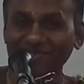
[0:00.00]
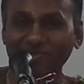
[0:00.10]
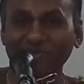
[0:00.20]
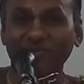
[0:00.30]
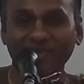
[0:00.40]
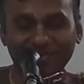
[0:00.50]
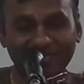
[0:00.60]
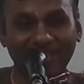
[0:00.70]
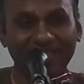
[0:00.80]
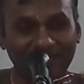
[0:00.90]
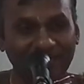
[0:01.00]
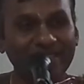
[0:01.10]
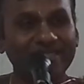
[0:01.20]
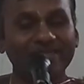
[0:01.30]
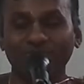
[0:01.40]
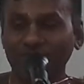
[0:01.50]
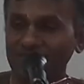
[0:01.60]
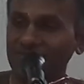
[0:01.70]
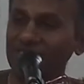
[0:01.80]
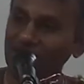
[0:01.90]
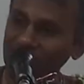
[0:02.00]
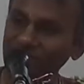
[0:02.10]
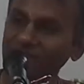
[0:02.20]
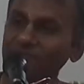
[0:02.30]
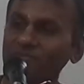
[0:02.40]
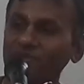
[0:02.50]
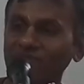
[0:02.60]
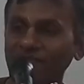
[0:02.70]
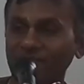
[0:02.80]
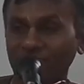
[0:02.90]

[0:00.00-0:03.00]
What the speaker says: So Prabhupada used to actually feed these bullets with that. So many people became